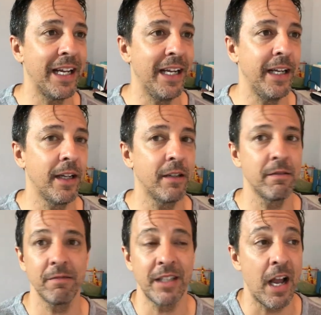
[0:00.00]

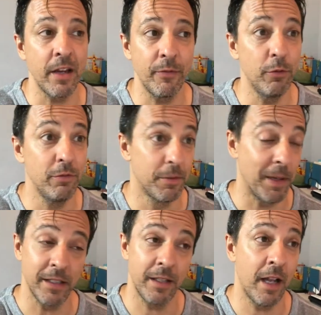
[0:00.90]
eating Italian food,
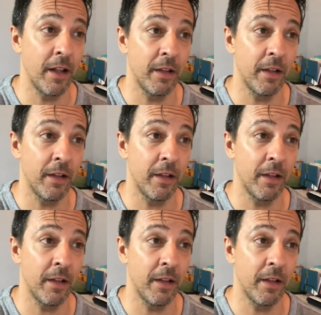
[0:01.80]
spicy Italian,